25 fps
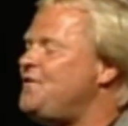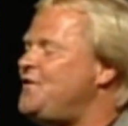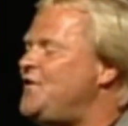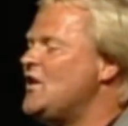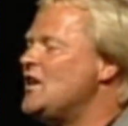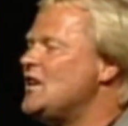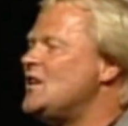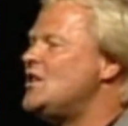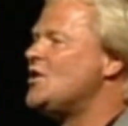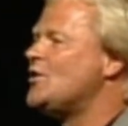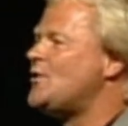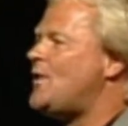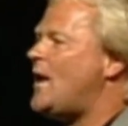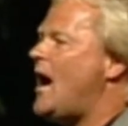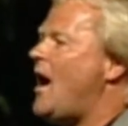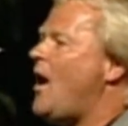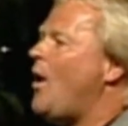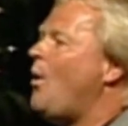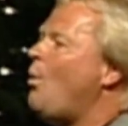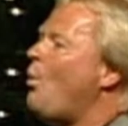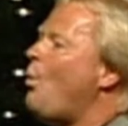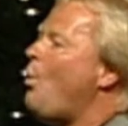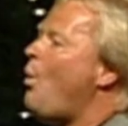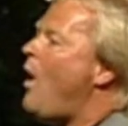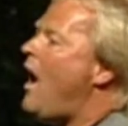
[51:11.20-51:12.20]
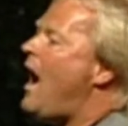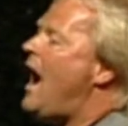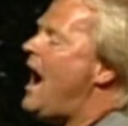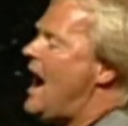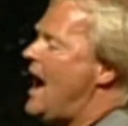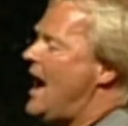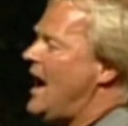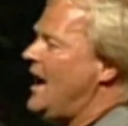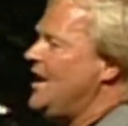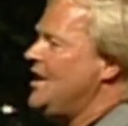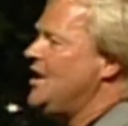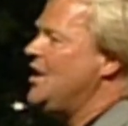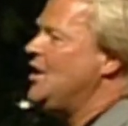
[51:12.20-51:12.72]
figure out
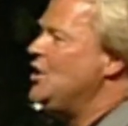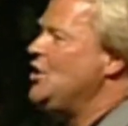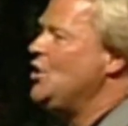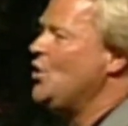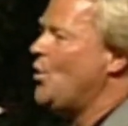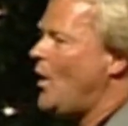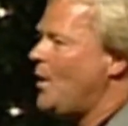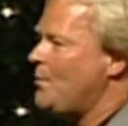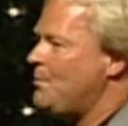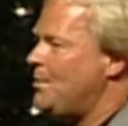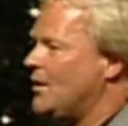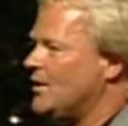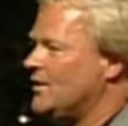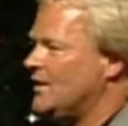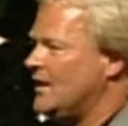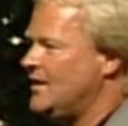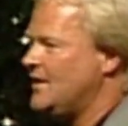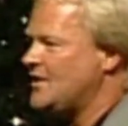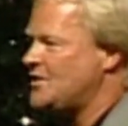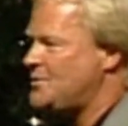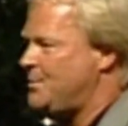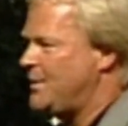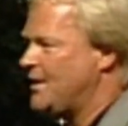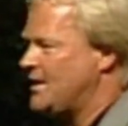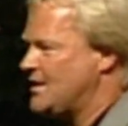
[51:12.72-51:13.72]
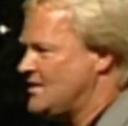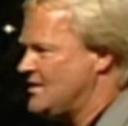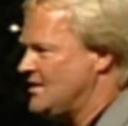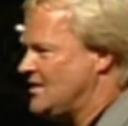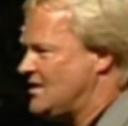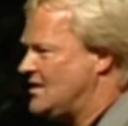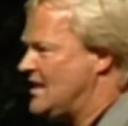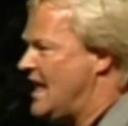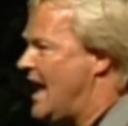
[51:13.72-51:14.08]
why you are building this business.